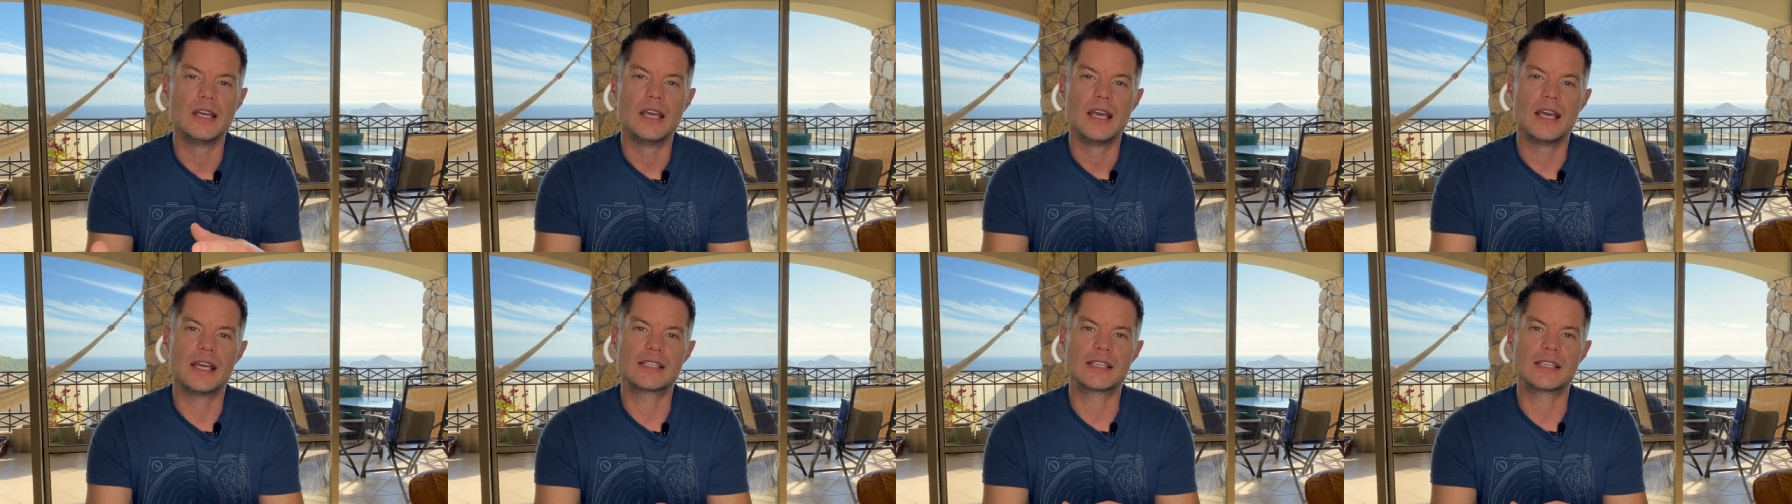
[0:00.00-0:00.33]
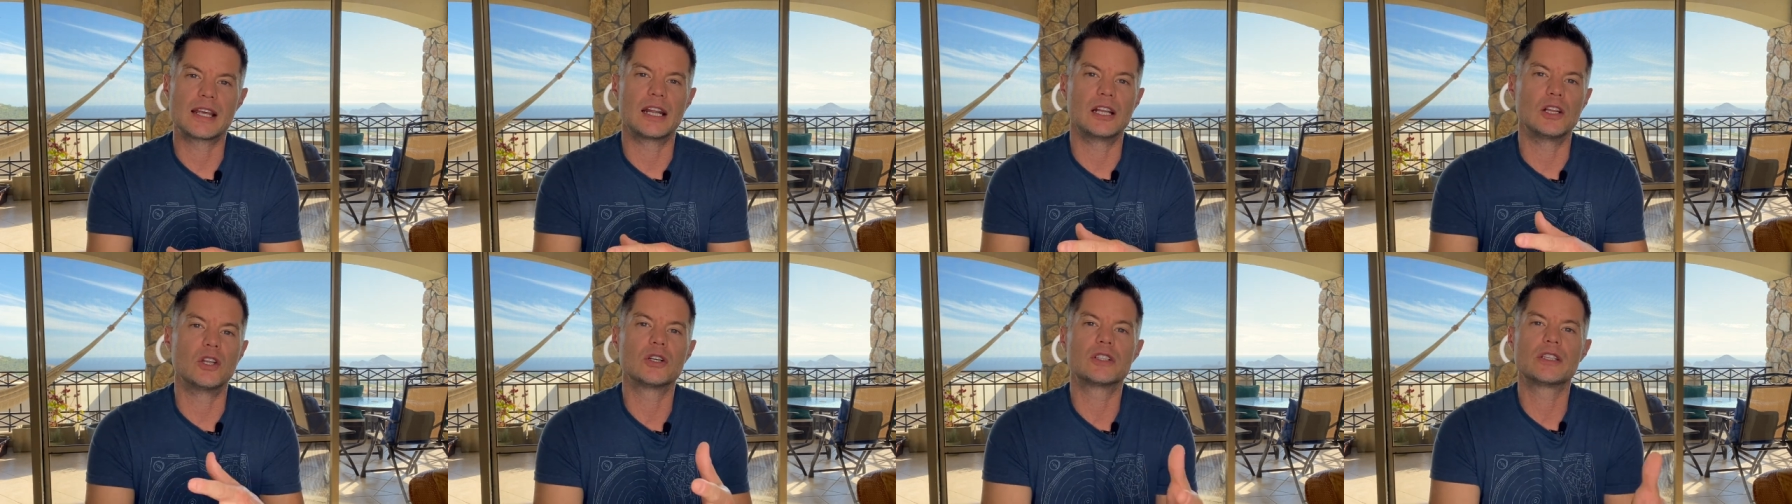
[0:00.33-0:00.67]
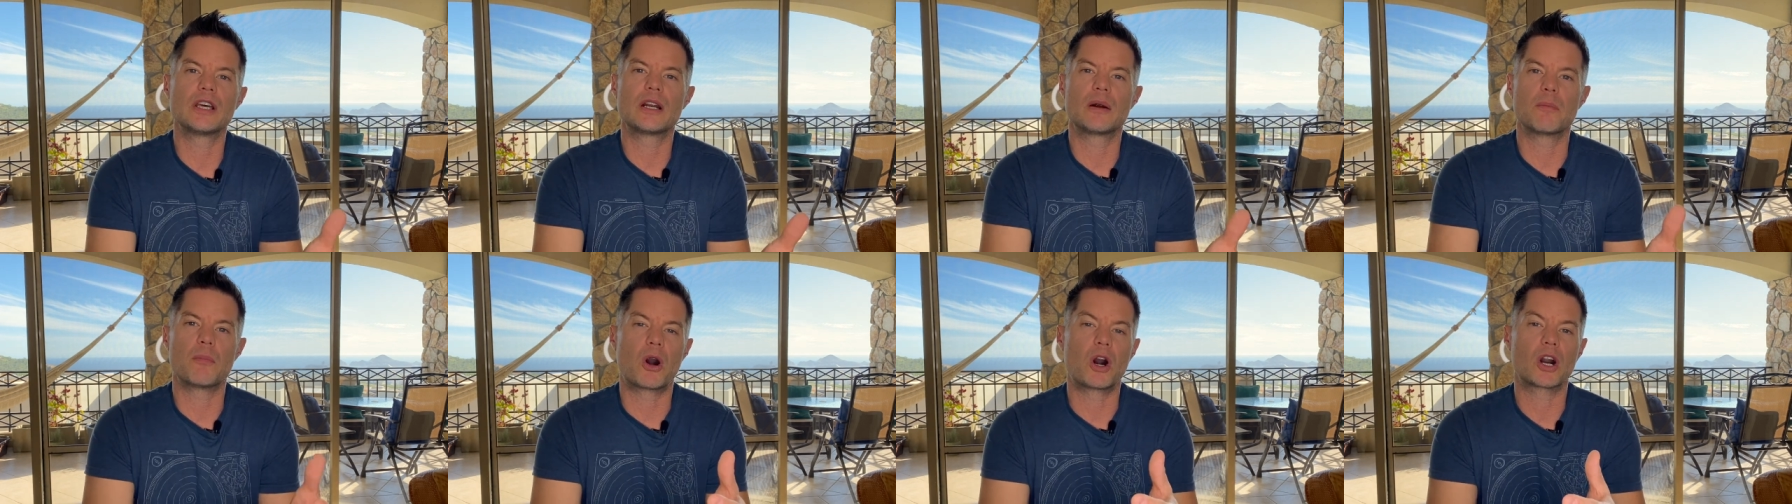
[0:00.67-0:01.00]
is that I looked at
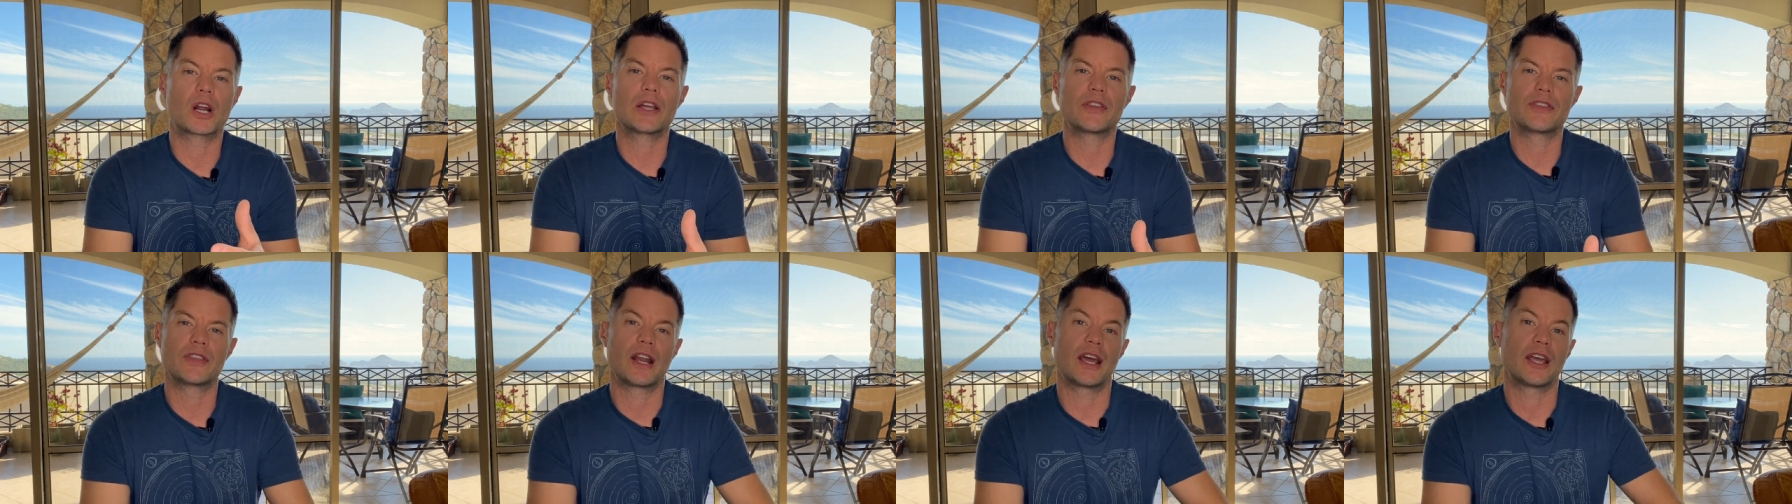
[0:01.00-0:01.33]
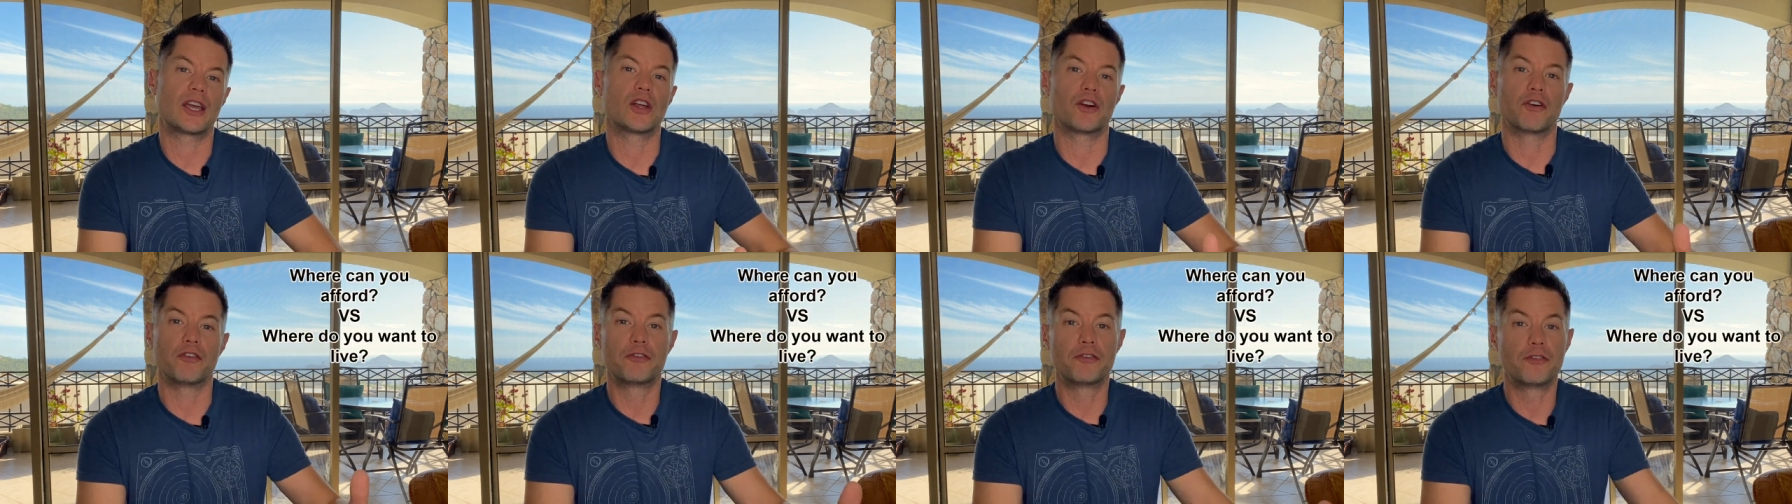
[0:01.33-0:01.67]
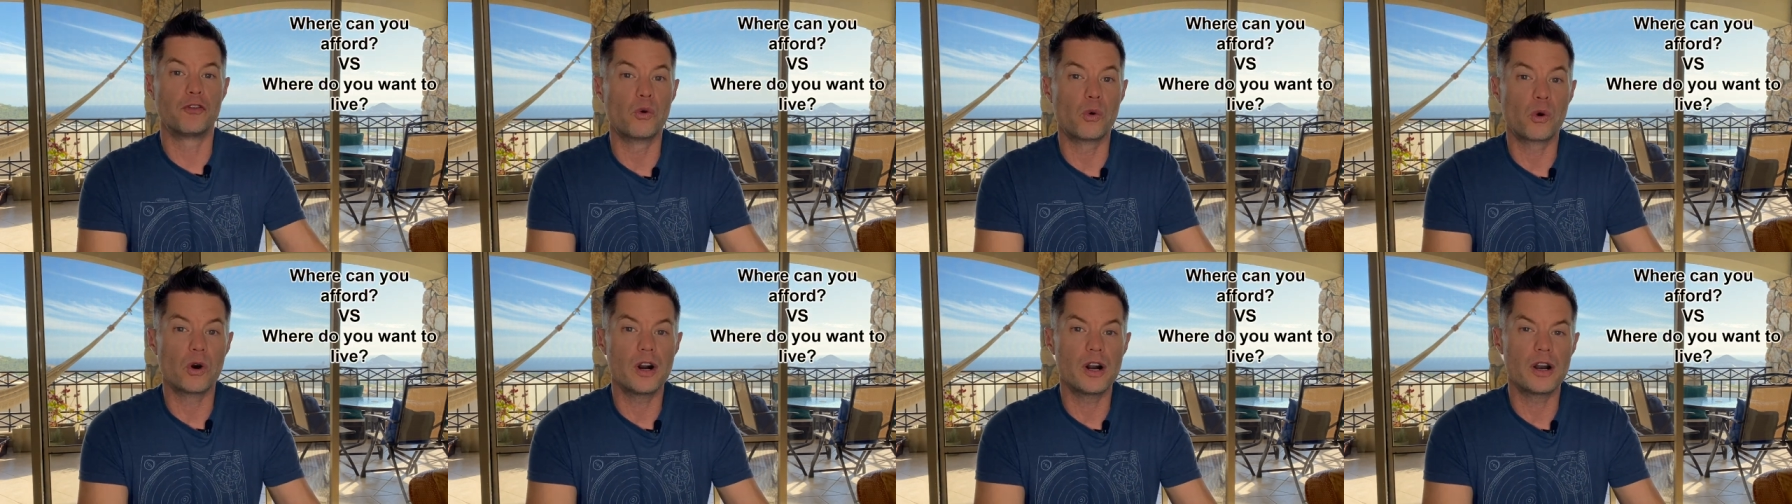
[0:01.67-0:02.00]
a market that I could
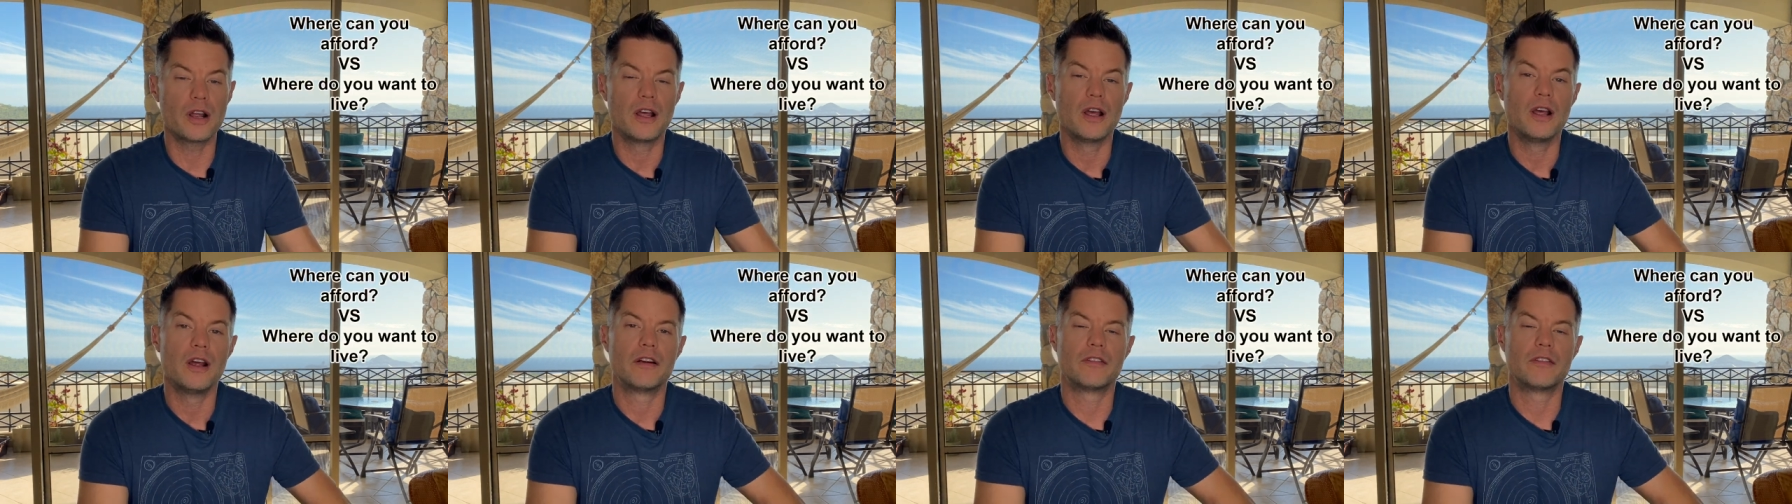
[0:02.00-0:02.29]
afford